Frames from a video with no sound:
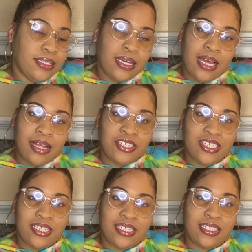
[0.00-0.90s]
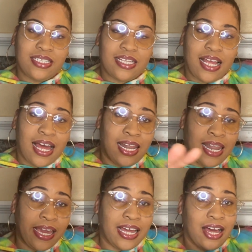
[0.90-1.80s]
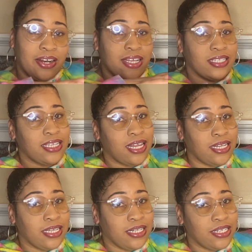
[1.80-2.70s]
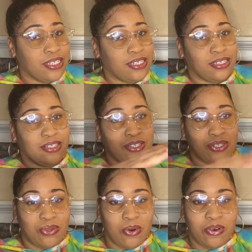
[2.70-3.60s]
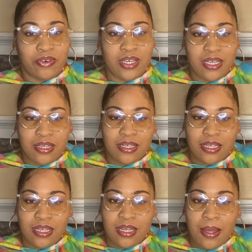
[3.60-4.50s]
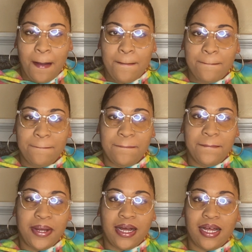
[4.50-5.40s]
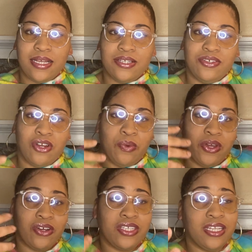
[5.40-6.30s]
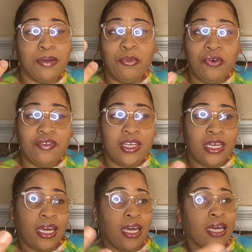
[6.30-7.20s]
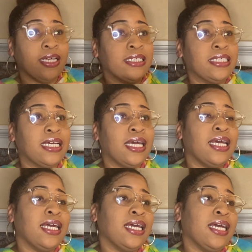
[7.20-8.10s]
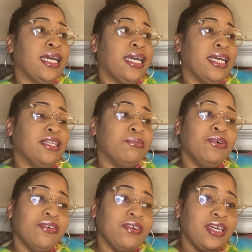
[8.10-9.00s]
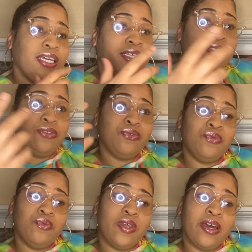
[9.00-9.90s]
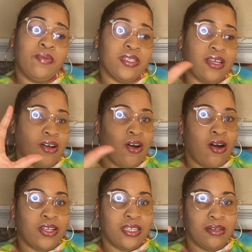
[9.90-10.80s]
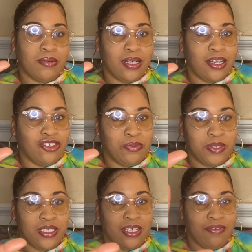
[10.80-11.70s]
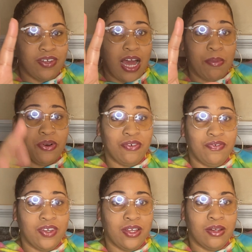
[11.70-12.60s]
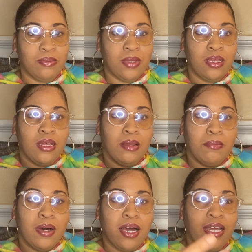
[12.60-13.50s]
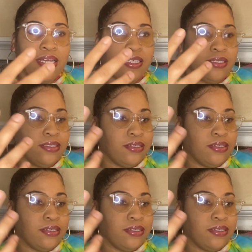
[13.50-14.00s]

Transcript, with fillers: yeah, I just I like how they're telling the story because you know we all seen the movie and in the movie. It was an awesome, 100% phenomenal film. But,